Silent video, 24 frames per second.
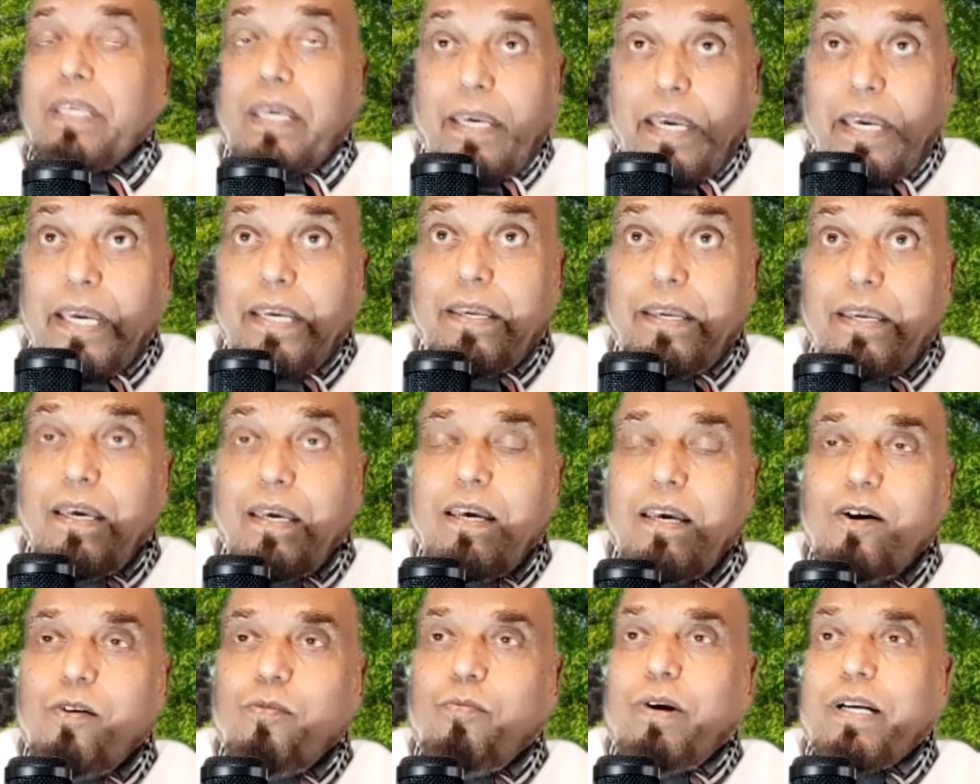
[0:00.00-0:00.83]
Hey,
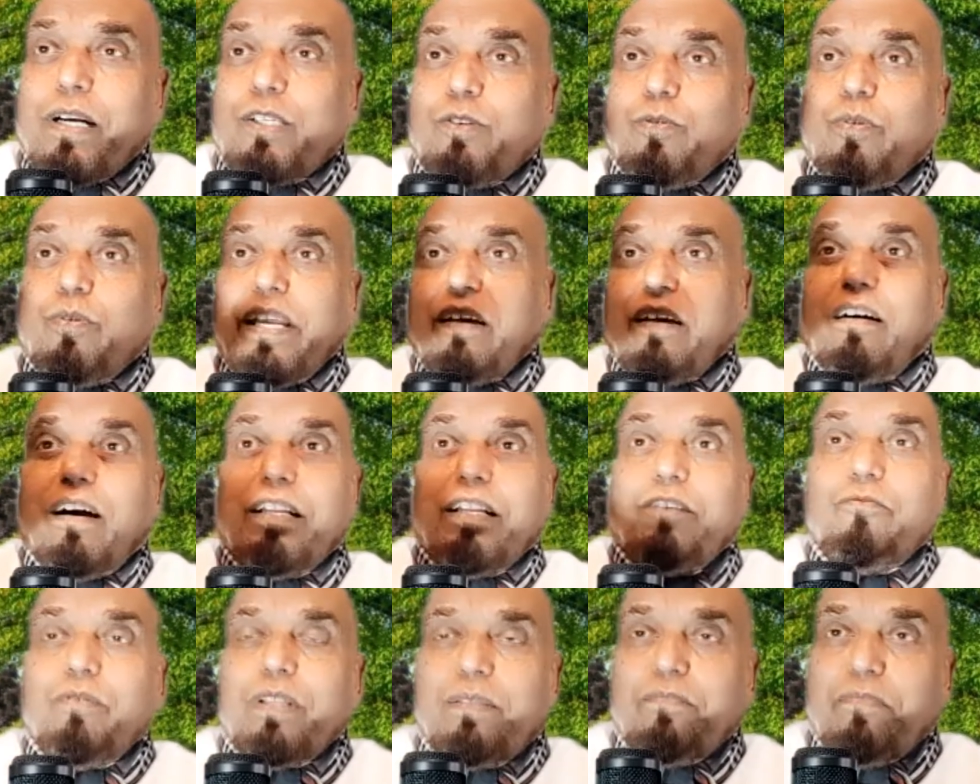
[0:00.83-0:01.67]
what's going
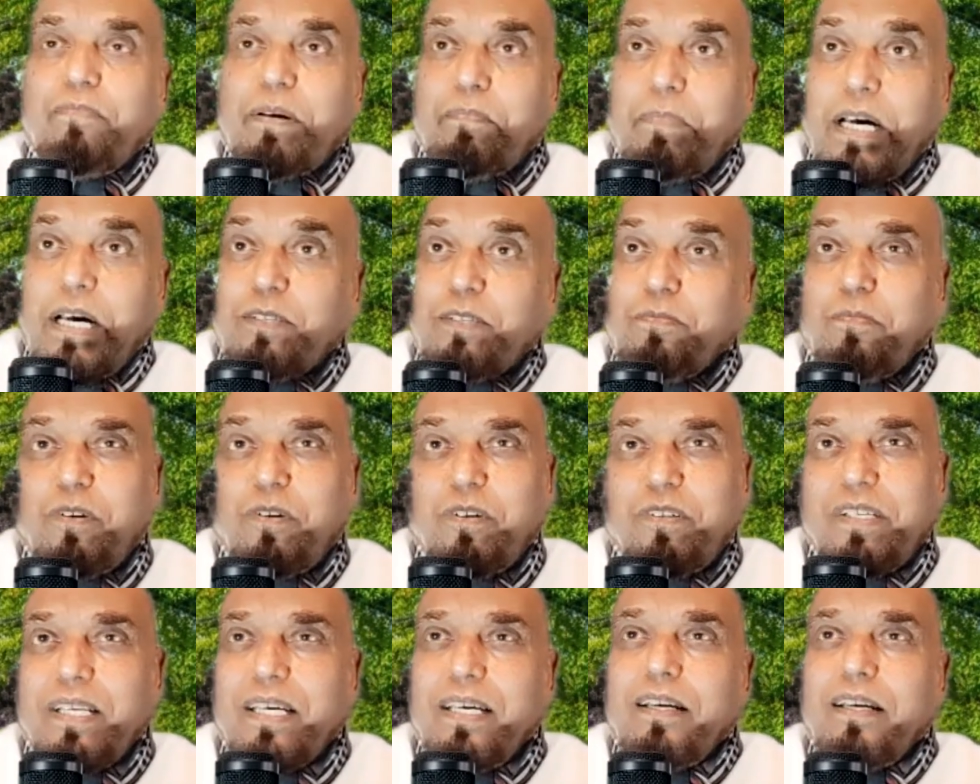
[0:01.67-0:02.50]
on with my
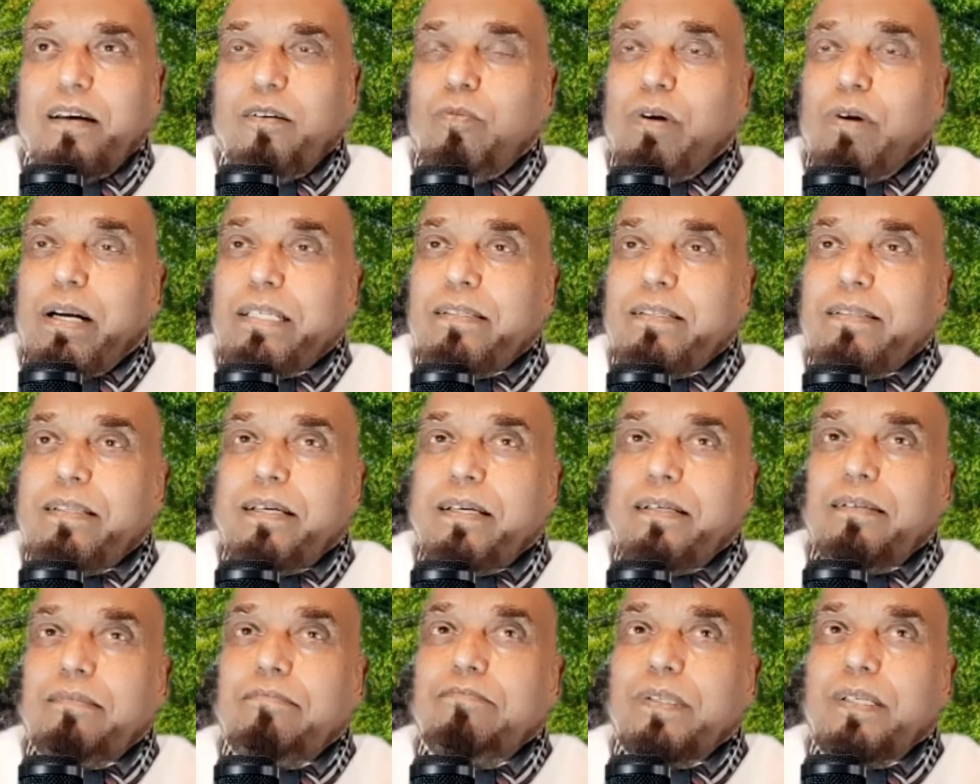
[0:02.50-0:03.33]
passport? What's
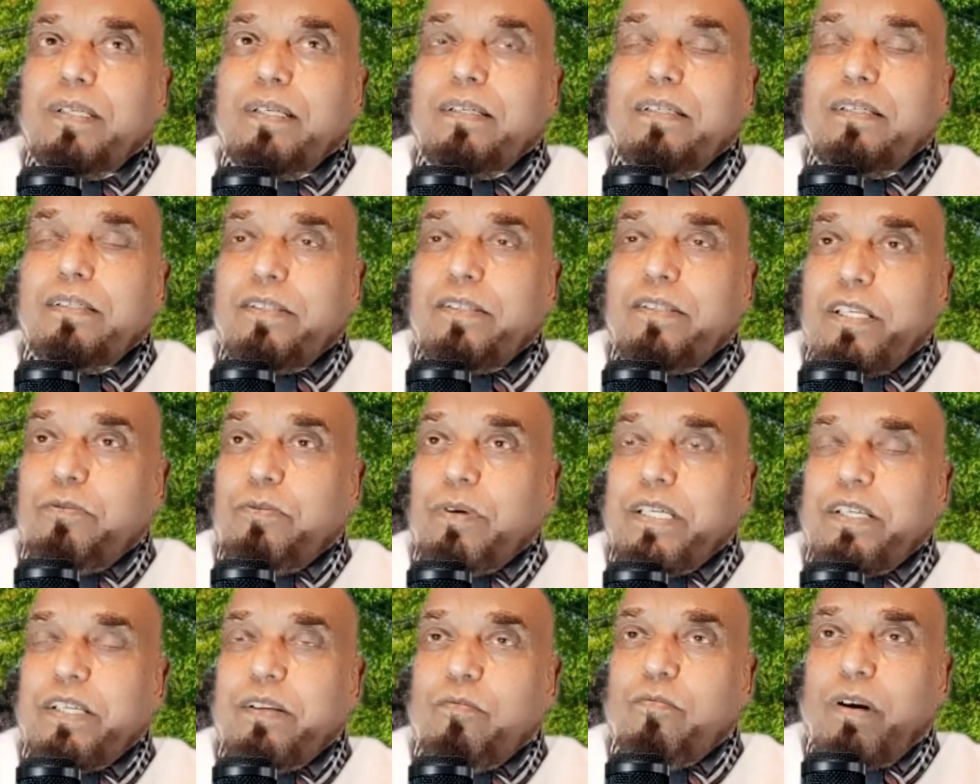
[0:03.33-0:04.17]
the
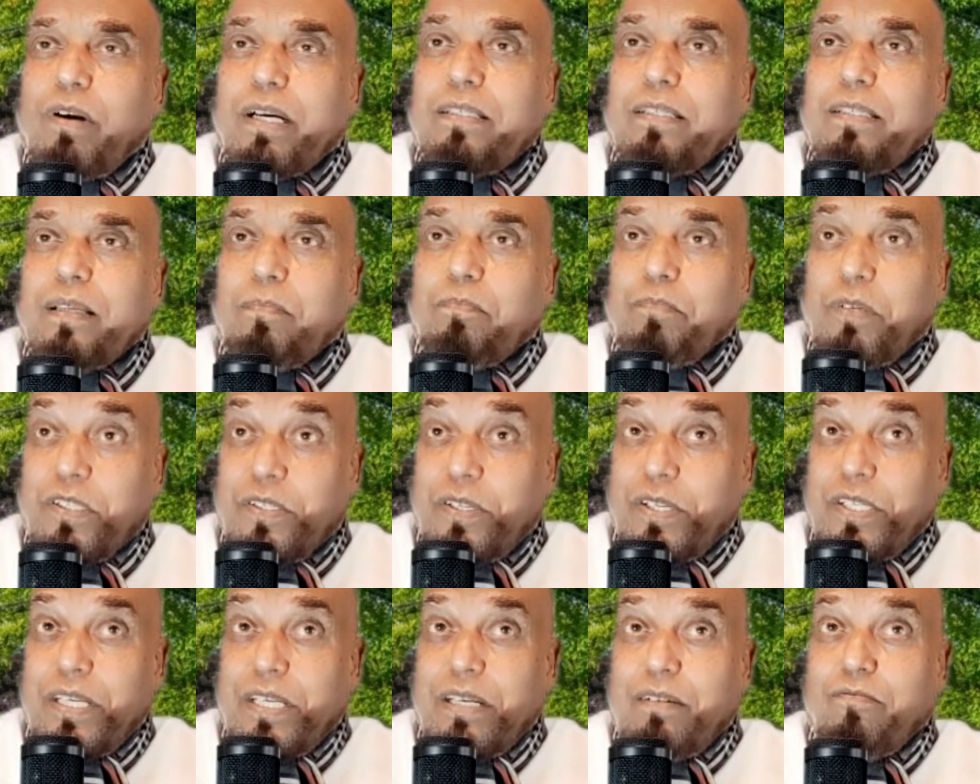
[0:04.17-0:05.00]
situation? What's the
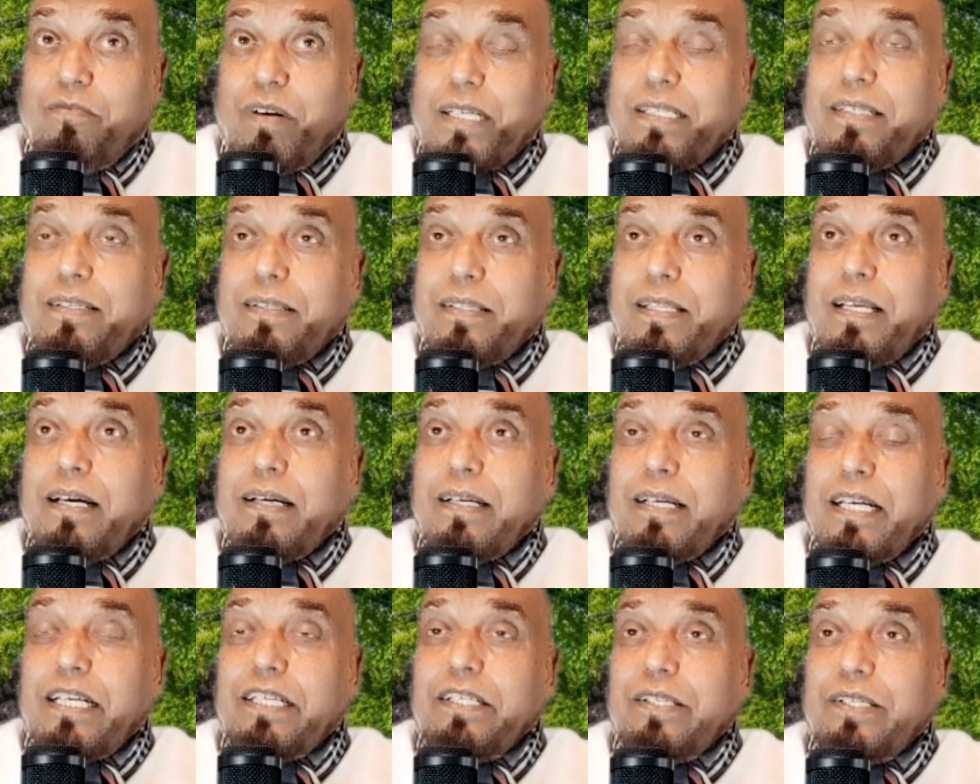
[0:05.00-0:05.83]
position? What's the
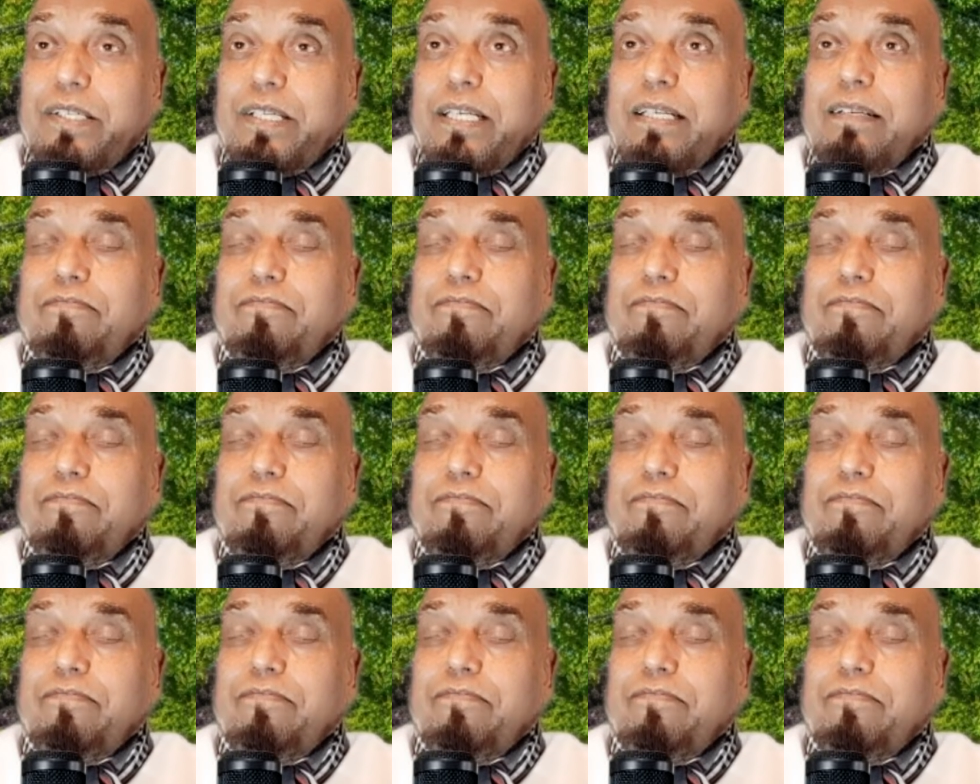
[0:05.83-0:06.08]
condition?